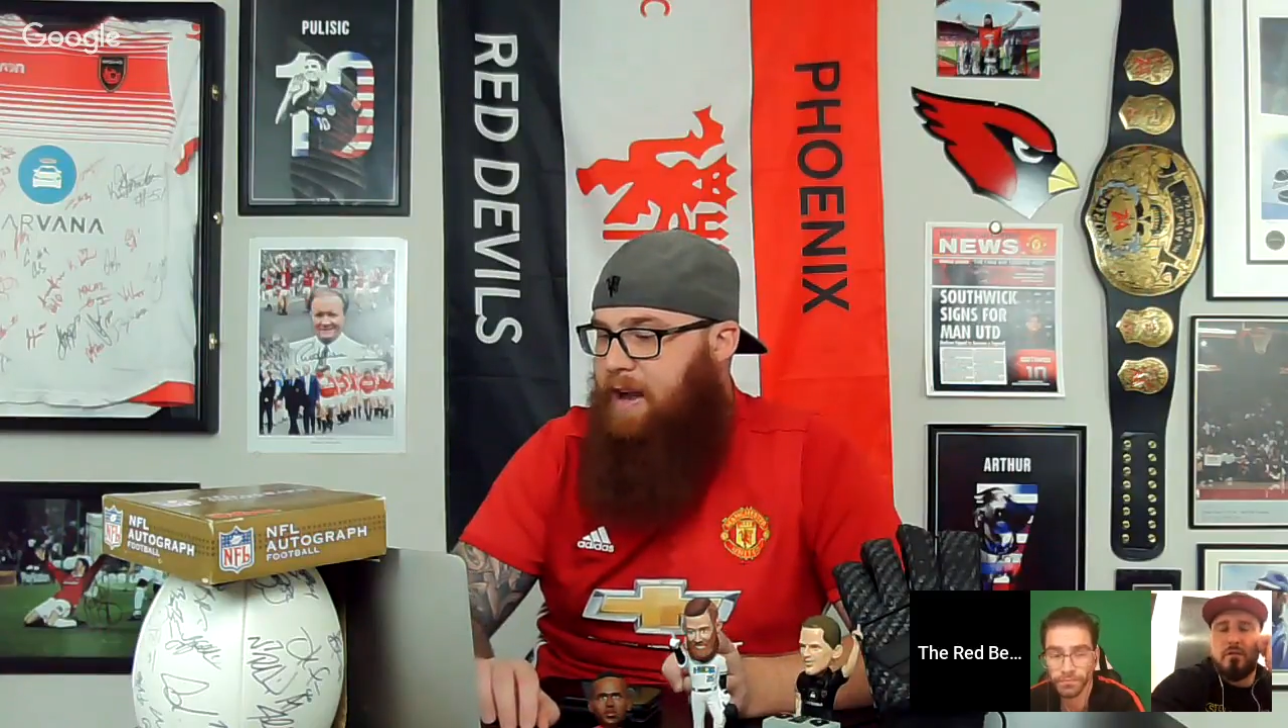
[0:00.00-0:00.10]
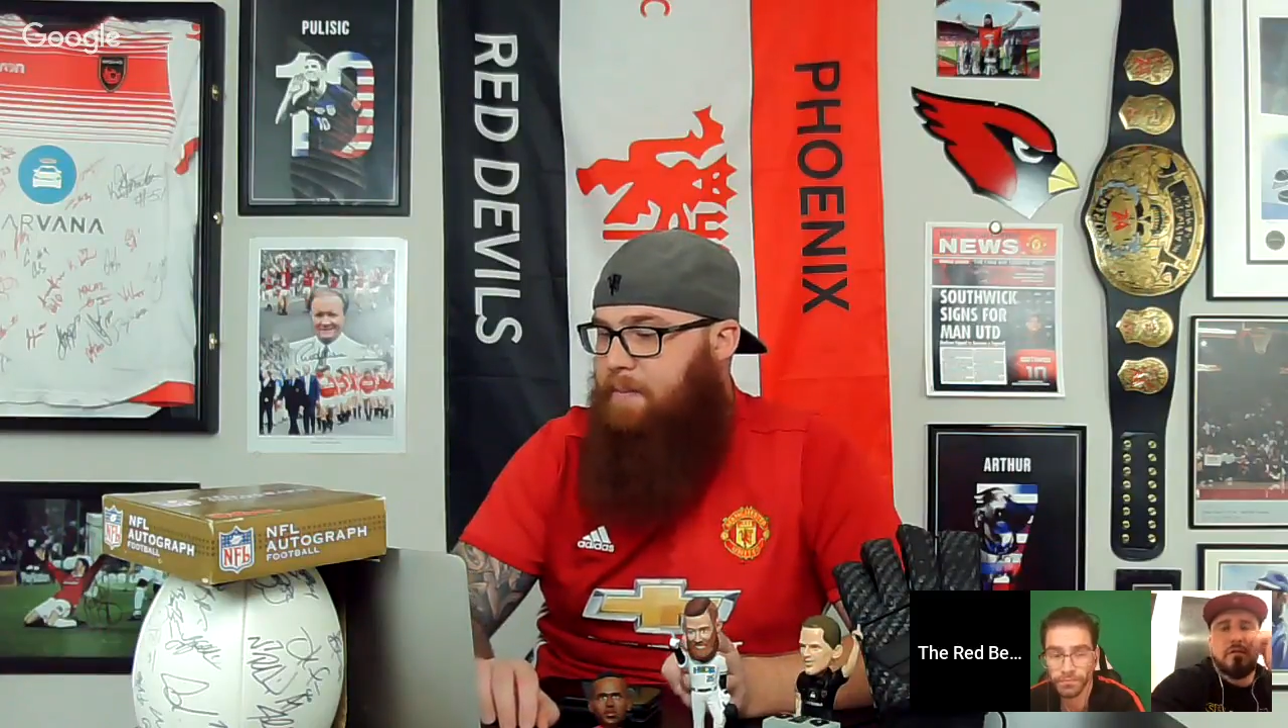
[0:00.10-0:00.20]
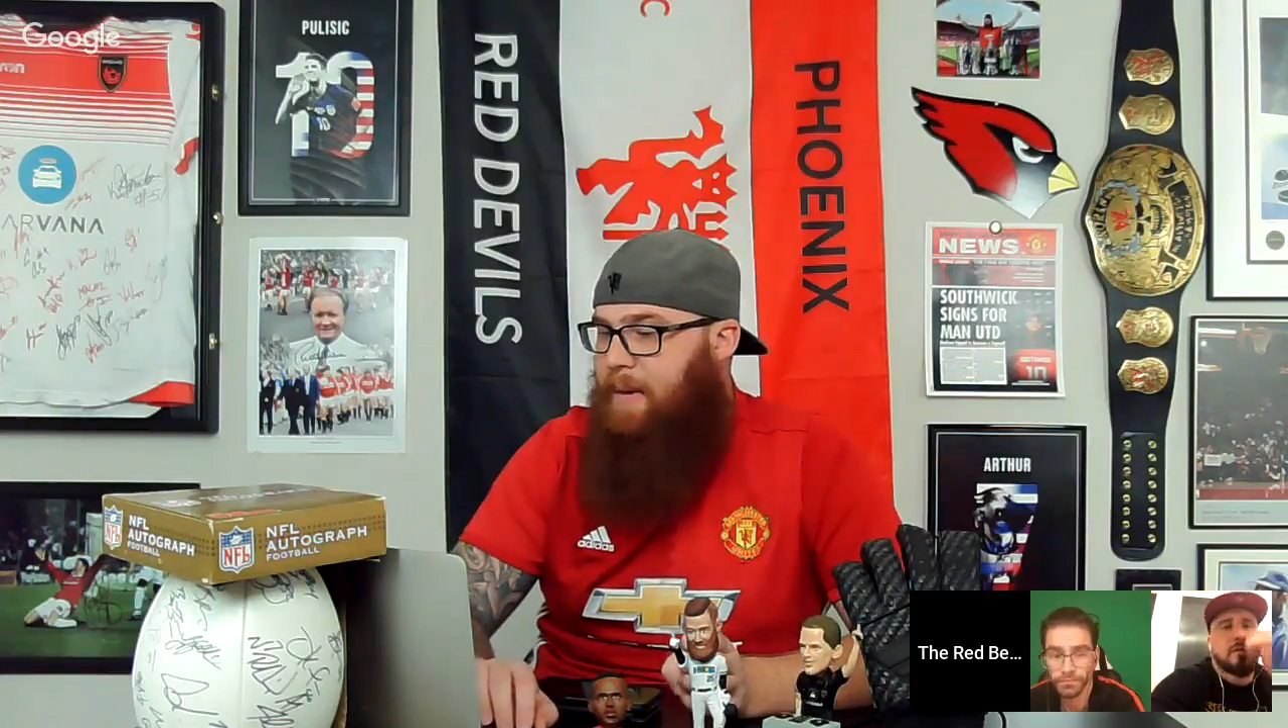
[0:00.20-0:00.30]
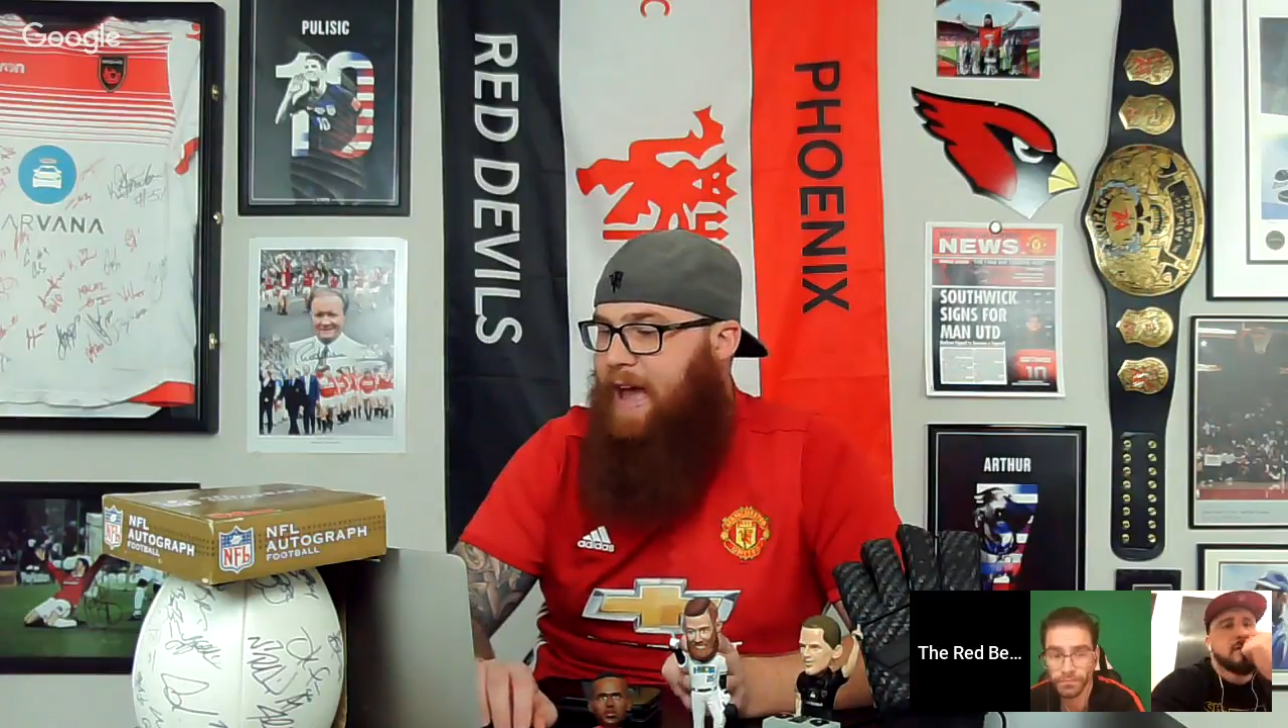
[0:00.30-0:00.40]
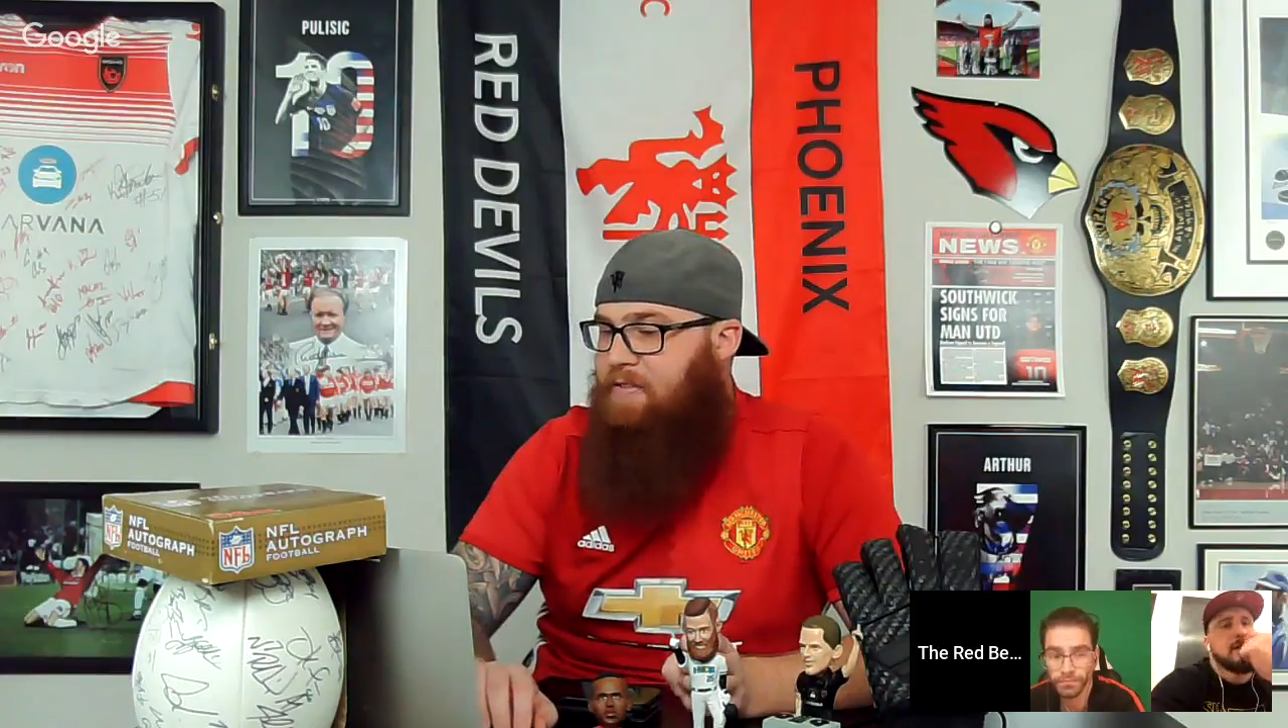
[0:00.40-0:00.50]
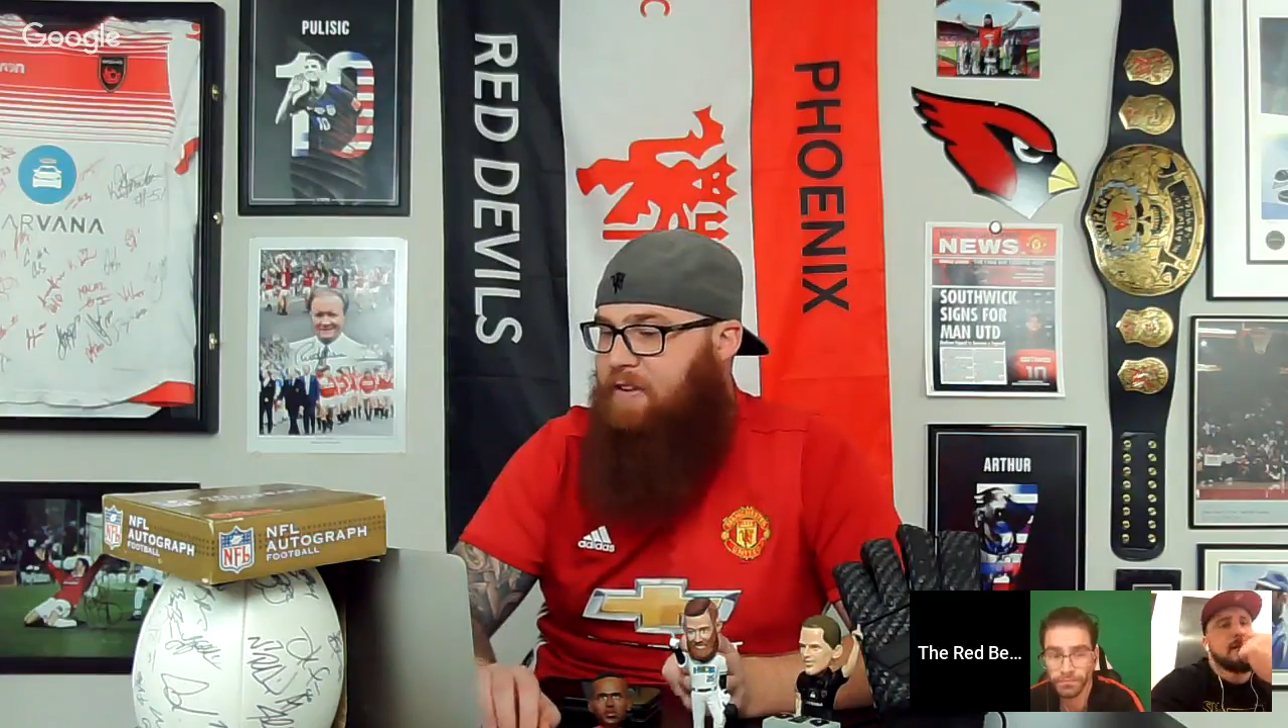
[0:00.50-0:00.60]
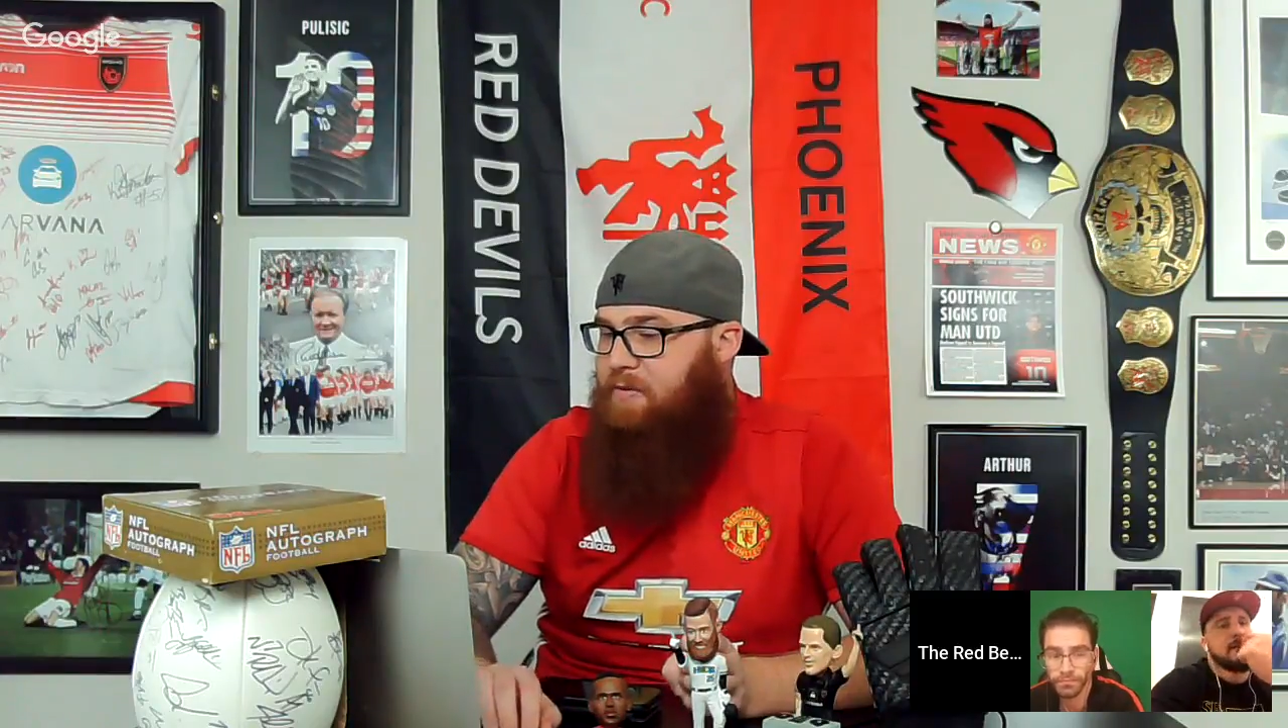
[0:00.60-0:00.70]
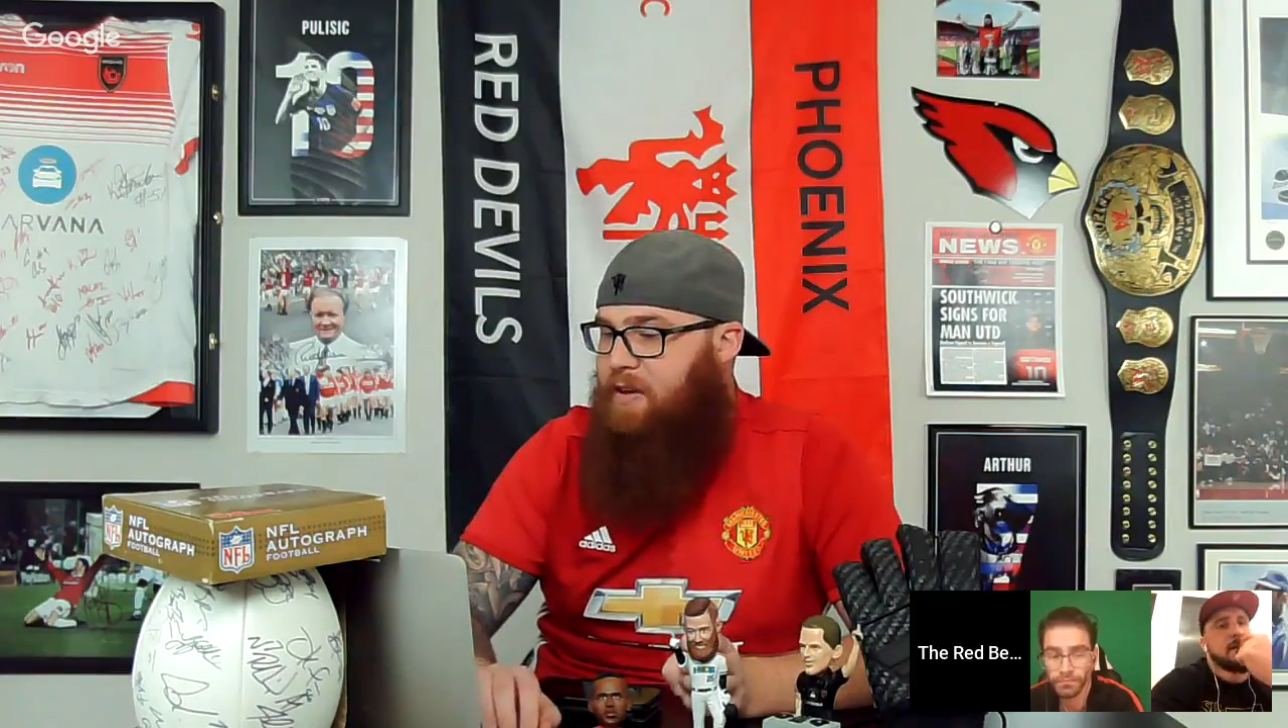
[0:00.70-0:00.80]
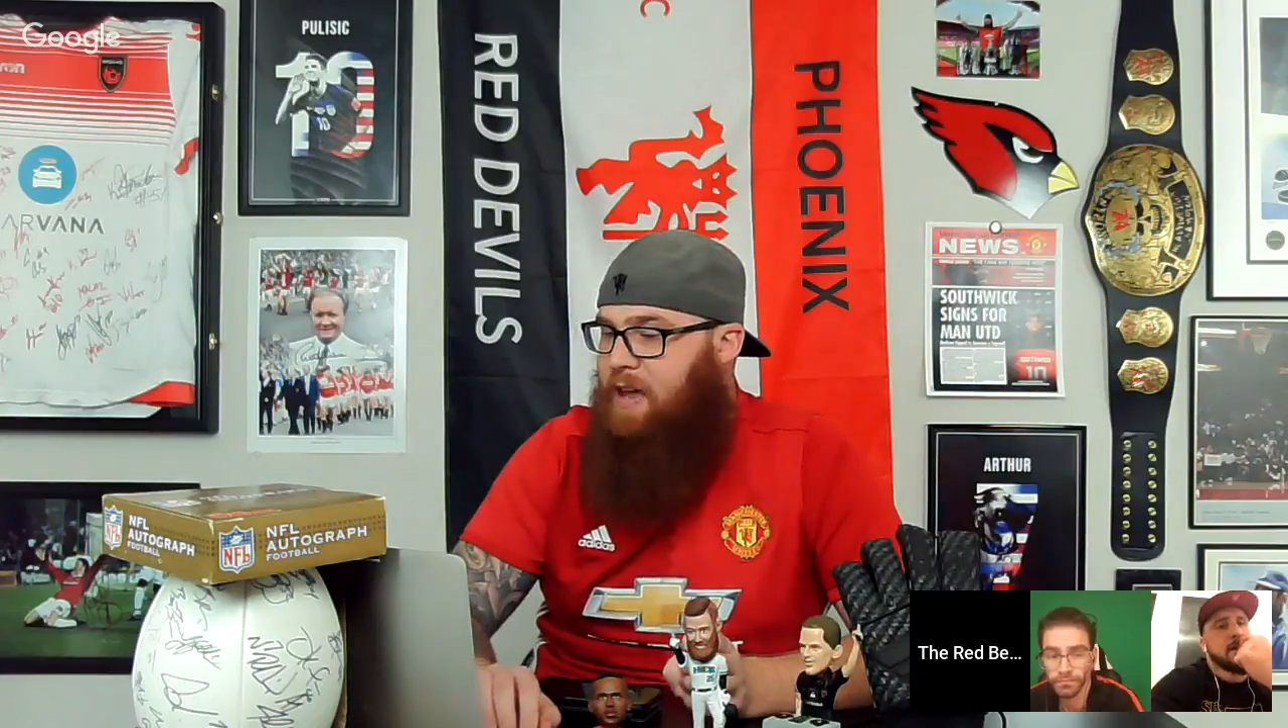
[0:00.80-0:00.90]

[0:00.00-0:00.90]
him massive,